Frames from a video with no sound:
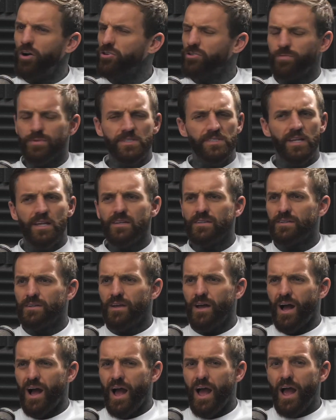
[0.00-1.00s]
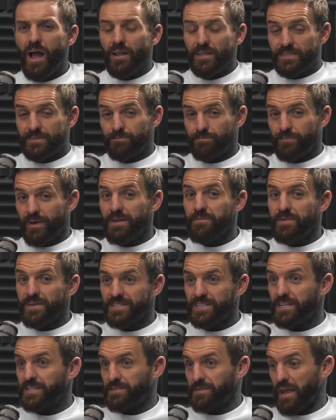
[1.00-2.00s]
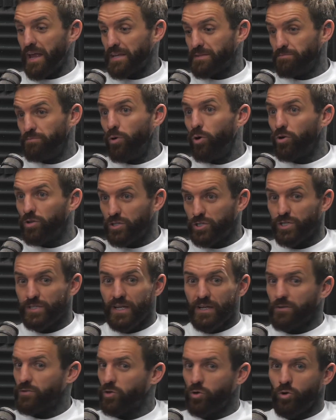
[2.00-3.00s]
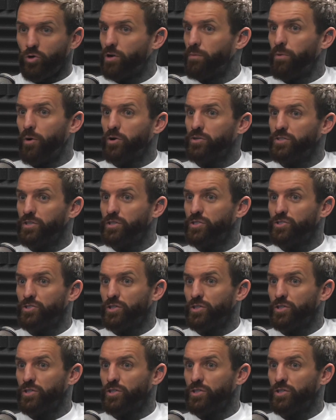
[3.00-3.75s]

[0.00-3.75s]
100%. My missus is more, she's like, they're going to boxing.